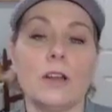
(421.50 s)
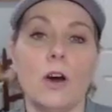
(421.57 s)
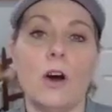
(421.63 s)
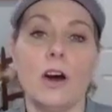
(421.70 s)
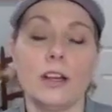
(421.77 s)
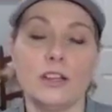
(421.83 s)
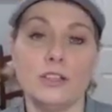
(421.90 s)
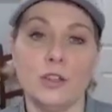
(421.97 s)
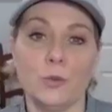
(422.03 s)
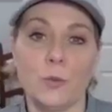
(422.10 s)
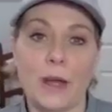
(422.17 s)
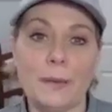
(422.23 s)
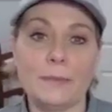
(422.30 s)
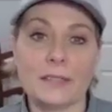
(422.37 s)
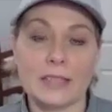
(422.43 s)
on your
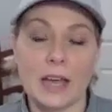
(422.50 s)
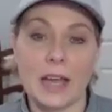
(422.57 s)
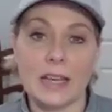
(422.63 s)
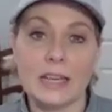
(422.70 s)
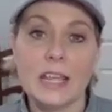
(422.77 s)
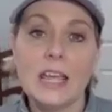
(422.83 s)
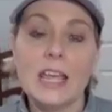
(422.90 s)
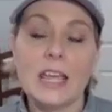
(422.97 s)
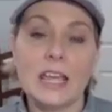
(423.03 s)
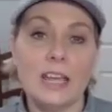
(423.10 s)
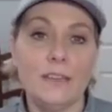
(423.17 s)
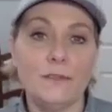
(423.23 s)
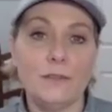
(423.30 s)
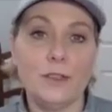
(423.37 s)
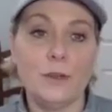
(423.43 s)
website,
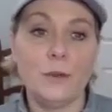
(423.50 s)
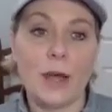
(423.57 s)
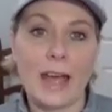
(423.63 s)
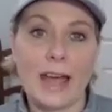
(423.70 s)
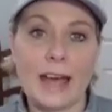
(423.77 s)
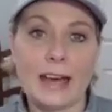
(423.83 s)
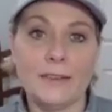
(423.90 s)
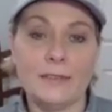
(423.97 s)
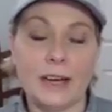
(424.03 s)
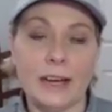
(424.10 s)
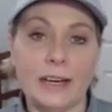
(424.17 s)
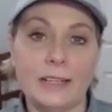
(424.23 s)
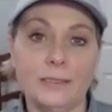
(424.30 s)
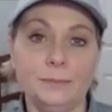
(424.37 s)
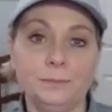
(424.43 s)
if you have
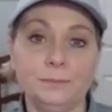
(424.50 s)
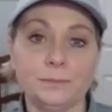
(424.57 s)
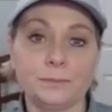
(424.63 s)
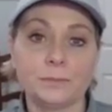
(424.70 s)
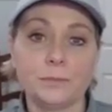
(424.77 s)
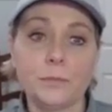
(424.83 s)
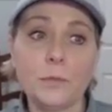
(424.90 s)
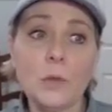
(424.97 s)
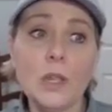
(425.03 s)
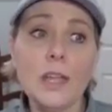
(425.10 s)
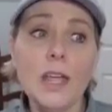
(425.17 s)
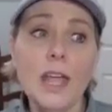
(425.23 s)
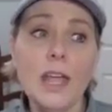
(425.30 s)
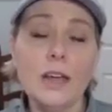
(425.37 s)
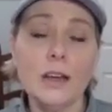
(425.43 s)

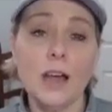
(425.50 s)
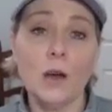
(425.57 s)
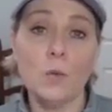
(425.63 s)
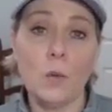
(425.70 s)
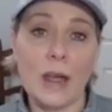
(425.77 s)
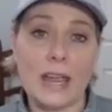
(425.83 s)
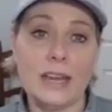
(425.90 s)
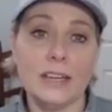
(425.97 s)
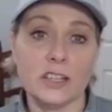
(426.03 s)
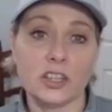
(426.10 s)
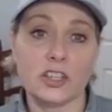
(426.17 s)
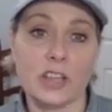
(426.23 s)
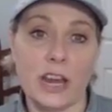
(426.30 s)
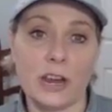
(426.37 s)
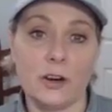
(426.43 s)
a way to
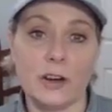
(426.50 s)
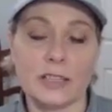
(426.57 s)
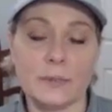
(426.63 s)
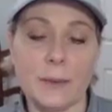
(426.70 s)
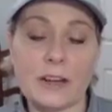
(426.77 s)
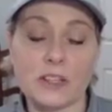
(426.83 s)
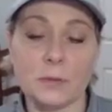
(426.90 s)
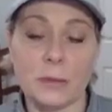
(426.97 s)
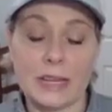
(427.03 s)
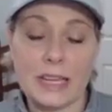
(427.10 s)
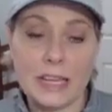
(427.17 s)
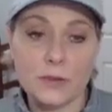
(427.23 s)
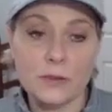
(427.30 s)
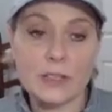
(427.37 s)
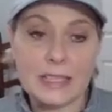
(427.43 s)
share a special. But
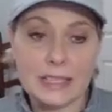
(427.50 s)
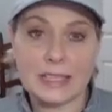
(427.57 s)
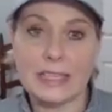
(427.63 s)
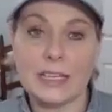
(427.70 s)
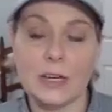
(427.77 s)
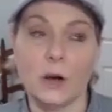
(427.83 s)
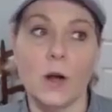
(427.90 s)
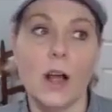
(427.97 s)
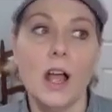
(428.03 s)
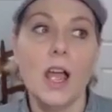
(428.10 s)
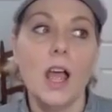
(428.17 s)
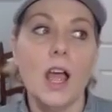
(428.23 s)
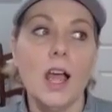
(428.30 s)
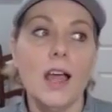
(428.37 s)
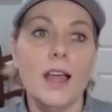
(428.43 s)
here's the deal.
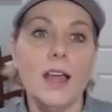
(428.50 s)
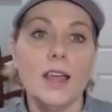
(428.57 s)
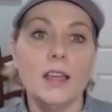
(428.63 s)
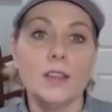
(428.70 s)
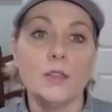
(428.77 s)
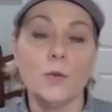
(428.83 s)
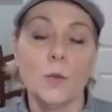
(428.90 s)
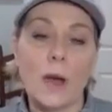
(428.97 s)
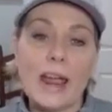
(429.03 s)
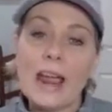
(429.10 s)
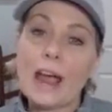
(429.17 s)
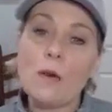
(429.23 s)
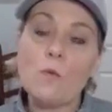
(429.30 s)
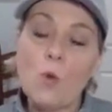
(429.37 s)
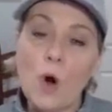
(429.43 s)
The way
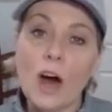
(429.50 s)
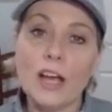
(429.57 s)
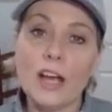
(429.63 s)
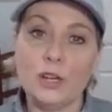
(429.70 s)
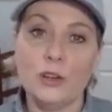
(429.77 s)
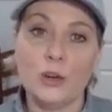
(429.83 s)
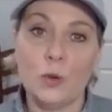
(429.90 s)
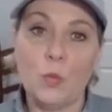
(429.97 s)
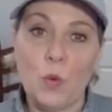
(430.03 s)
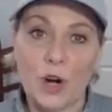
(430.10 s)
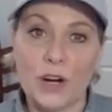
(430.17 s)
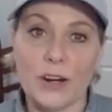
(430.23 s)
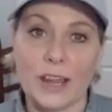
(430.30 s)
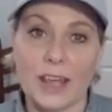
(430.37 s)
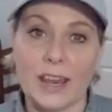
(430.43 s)
I want you to
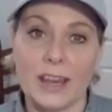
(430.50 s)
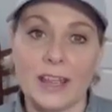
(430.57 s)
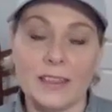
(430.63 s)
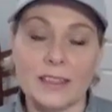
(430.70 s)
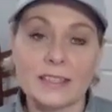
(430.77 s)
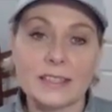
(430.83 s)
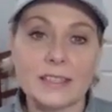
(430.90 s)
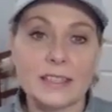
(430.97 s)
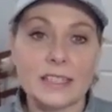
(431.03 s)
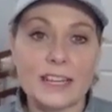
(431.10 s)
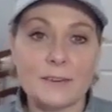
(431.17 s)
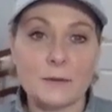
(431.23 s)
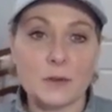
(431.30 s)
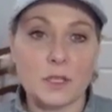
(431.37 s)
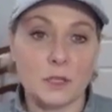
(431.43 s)
word it, and this is the
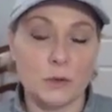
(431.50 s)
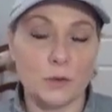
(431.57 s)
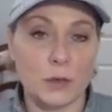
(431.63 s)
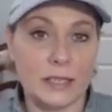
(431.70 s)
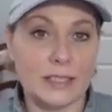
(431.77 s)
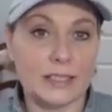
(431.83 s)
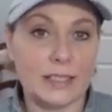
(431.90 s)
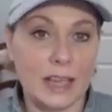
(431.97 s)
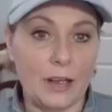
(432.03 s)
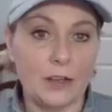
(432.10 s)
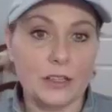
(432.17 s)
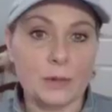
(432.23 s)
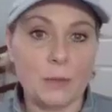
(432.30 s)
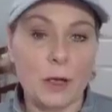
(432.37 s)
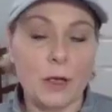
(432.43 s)
difference between
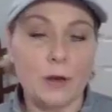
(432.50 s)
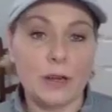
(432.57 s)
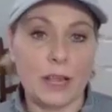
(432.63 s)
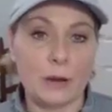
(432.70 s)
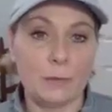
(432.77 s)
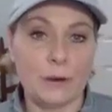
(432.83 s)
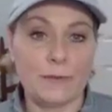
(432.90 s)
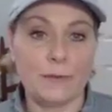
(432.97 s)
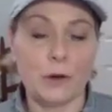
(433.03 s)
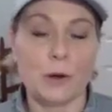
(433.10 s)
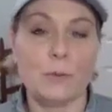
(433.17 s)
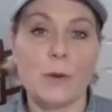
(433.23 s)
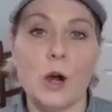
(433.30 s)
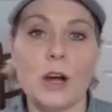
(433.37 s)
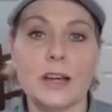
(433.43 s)
sales mode and
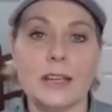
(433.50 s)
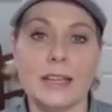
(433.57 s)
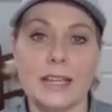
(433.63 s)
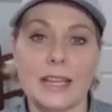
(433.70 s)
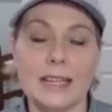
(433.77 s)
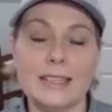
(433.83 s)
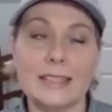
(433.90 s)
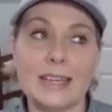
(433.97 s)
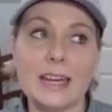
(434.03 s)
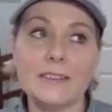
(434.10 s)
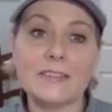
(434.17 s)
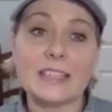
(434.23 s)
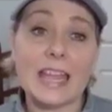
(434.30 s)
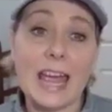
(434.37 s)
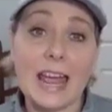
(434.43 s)
referral marketing, instead
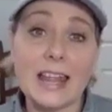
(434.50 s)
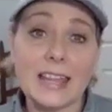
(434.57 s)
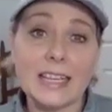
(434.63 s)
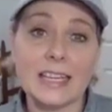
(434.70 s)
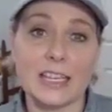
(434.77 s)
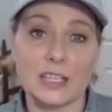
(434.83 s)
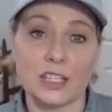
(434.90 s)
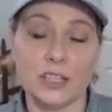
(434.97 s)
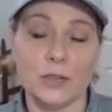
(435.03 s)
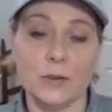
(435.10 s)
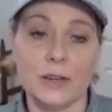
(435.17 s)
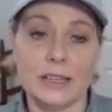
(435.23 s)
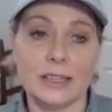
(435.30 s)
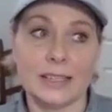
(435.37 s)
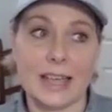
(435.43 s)
of telling it to
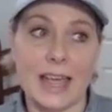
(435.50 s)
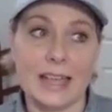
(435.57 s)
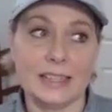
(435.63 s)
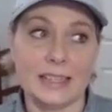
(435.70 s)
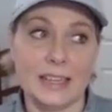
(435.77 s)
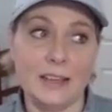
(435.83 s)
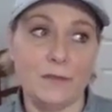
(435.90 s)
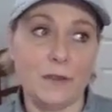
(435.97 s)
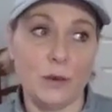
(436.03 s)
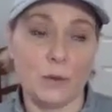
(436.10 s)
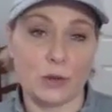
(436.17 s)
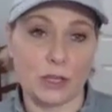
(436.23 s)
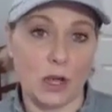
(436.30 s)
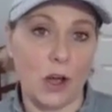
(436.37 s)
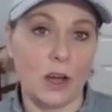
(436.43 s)
us as if you
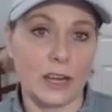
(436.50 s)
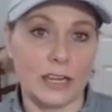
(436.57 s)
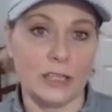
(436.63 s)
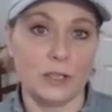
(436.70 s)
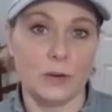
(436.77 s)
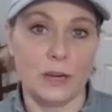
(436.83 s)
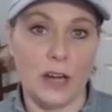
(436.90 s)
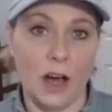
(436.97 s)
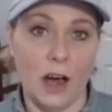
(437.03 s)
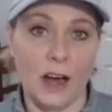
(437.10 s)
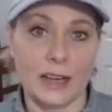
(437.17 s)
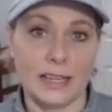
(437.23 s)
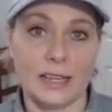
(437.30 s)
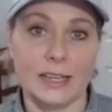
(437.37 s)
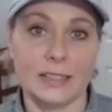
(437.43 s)
were talking to an
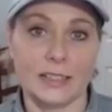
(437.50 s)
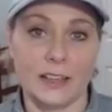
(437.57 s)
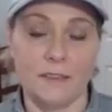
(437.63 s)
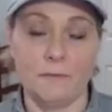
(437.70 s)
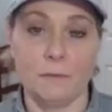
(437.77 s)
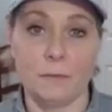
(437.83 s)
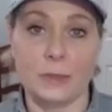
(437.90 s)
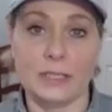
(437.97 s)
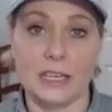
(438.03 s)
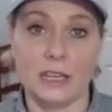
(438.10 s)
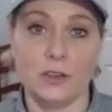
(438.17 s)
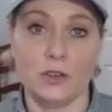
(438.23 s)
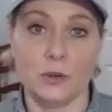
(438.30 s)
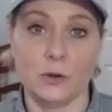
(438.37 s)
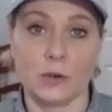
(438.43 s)
audience of
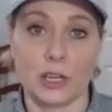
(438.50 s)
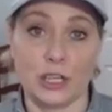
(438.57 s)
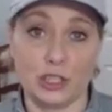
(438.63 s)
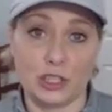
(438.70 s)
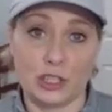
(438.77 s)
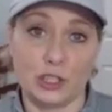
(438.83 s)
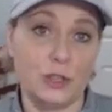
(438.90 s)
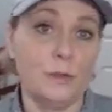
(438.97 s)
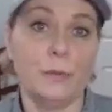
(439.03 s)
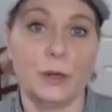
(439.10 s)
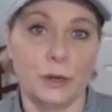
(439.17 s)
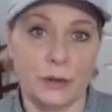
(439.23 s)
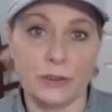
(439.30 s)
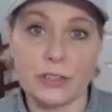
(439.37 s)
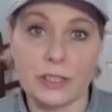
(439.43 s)
potential
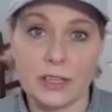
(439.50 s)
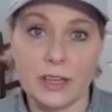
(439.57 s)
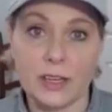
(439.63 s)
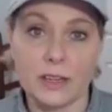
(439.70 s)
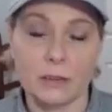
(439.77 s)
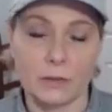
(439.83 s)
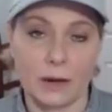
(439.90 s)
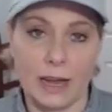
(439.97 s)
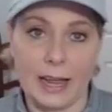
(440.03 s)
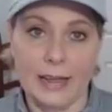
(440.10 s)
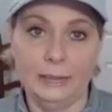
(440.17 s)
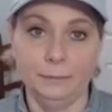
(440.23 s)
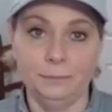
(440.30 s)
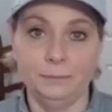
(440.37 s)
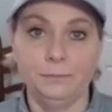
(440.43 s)
consumers,
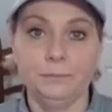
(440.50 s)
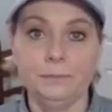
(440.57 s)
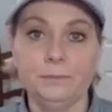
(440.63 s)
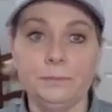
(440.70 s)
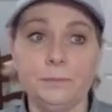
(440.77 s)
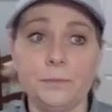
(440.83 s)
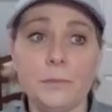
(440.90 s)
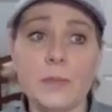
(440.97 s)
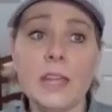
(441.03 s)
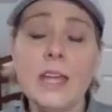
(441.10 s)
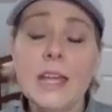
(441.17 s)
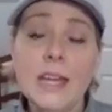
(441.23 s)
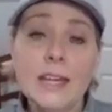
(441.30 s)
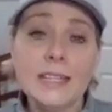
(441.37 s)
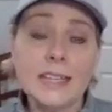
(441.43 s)
okay?
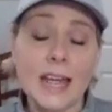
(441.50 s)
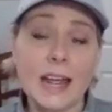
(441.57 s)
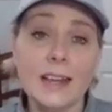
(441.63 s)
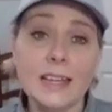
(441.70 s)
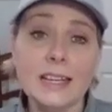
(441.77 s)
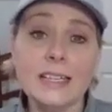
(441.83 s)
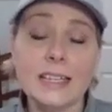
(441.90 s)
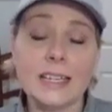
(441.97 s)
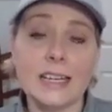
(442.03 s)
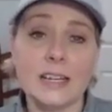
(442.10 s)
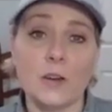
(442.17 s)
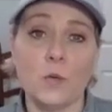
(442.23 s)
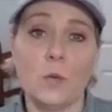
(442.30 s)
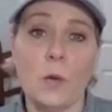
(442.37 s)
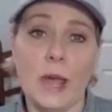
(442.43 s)
Tell it in
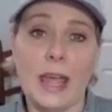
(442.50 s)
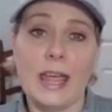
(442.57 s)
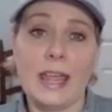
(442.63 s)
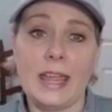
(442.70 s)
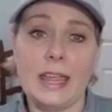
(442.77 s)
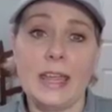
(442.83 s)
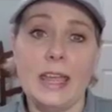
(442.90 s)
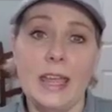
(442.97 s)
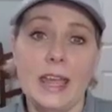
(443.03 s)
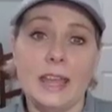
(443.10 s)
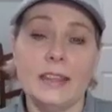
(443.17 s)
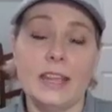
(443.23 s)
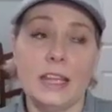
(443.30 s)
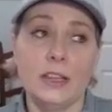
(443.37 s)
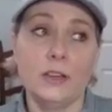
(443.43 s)
a way
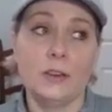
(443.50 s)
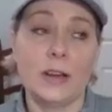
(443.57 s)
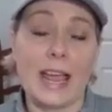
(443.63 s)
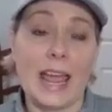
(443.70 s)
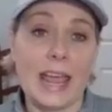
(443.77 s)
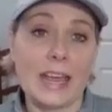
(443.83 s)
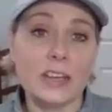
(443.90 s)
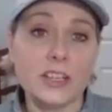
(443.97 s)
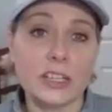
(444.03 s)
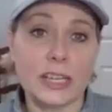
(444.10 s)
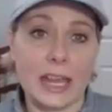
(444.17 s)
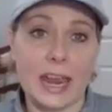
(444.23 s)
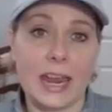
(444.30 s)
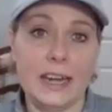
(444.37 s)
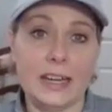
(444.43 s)
that you're
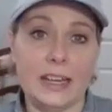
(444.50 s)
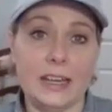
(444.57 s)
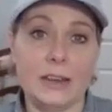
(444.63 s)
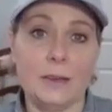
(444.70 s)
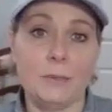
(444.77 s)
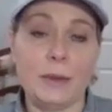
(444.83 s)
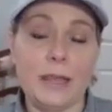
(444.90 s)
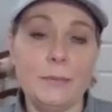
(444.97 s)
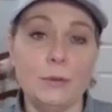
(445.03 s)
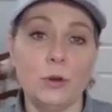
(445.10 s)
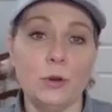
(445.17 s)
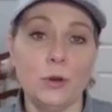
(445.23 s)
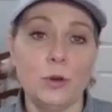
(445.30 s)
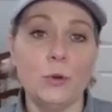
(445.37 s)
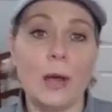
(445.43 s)
educating
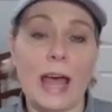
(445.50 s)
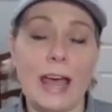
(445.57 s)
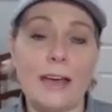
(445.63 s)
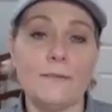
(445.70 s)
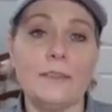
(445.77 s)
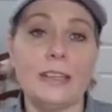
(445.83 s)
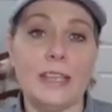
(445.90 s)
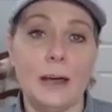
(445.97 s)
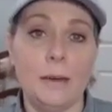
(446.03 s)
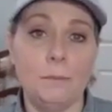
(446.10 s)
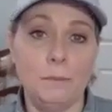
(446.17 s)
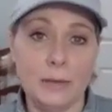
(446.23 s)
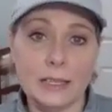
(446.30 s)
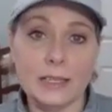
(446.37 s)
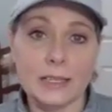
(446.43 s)
people who have the
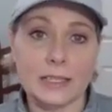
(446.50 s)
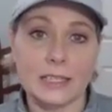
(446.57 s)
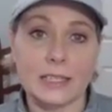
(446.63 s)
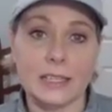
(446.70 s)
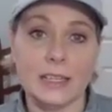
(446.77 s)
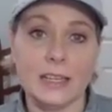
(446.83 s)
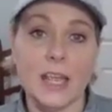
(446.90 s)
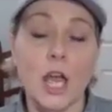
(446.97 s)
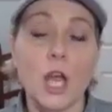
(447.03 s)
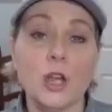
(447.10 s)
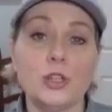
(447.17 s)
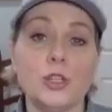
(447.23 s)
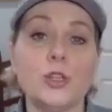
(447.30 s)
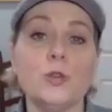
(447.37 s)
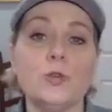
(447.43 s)
ability
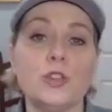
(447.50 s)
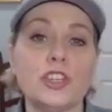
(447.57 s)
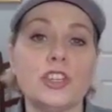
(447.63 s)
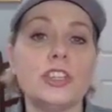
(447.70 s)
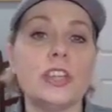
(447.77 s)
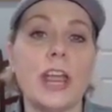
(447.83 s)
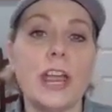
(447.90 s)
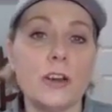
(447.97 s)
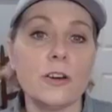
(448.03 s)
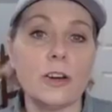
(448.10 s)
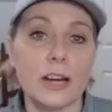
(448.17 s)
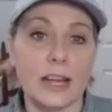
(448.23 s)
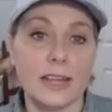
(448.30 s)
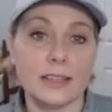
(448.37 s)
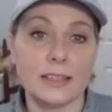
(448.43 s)
to share
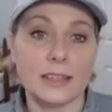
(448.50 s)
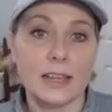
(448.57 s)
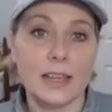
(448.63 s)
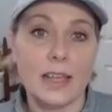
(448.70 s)
it